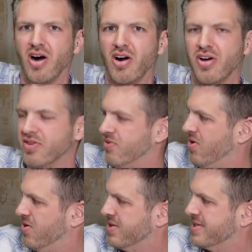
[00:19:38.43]
are on the
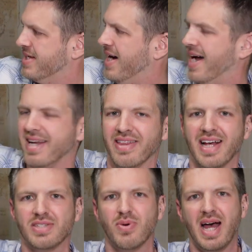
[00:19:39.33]
wrong side, and
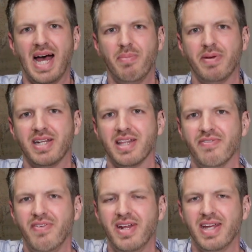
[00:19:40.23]
that's what happened in the
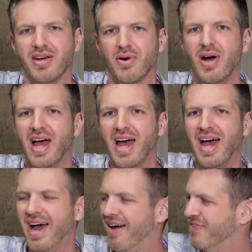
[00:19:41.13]
video
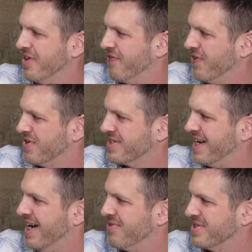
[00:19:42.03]
after the first
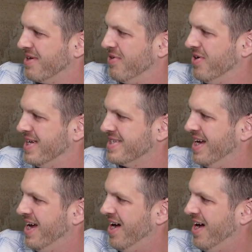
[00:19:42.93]
cut, was I realized,